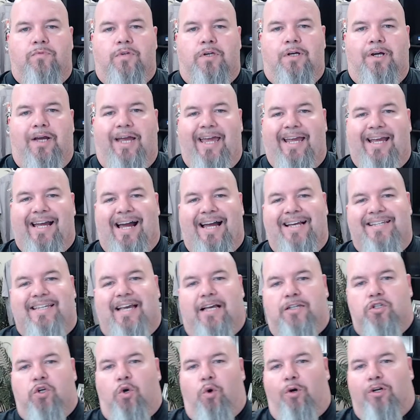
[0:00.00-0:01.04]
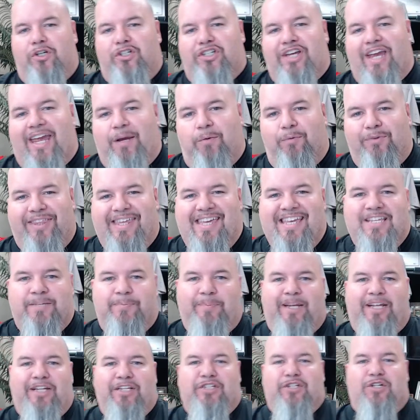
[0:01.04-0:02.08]
Hey guys, how's it going? Shane with
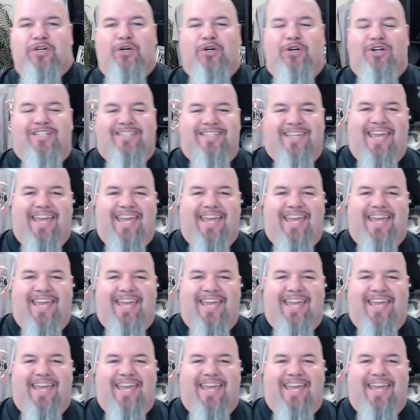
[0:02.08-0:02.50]
Eastman Insurance,